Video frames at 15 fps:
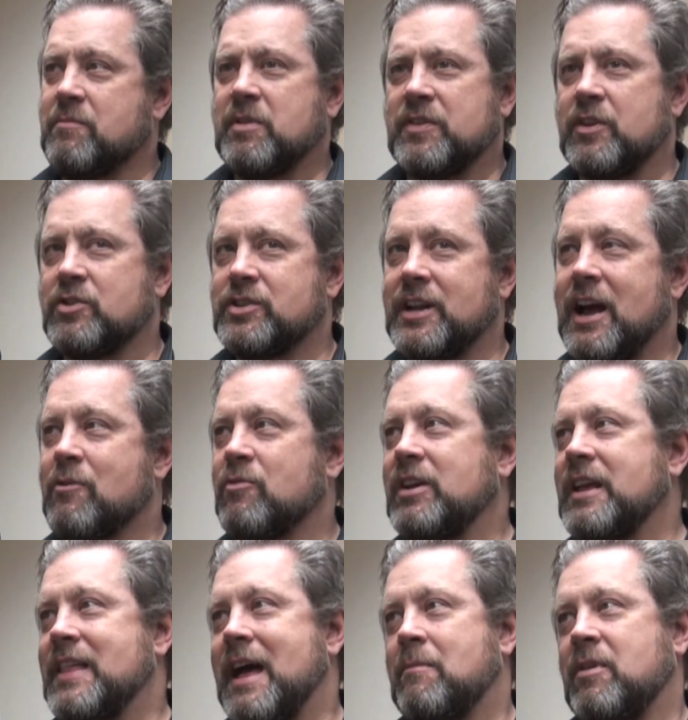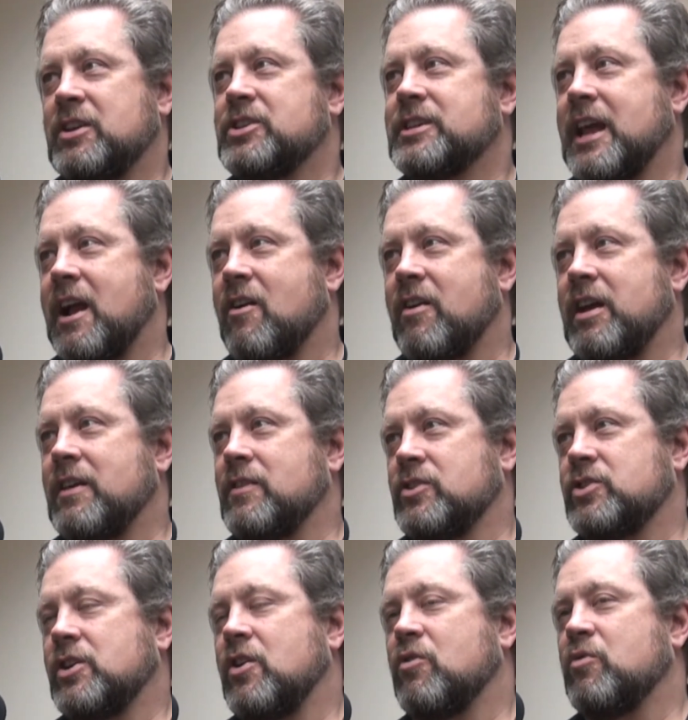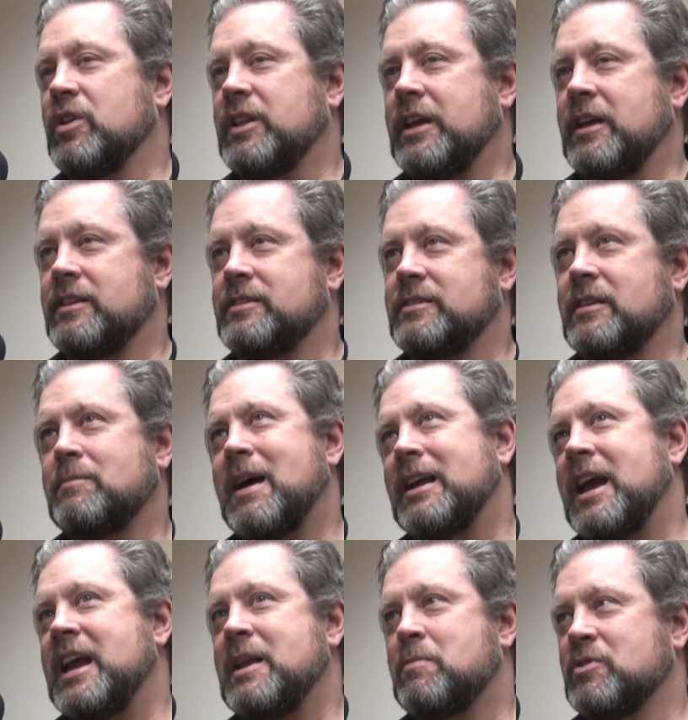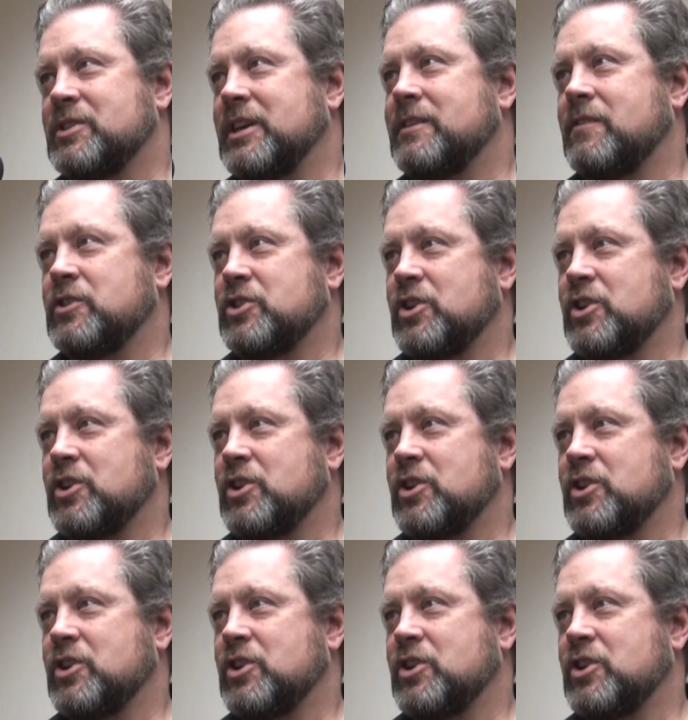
but there's not really that much scary in the show, really. About 80% of the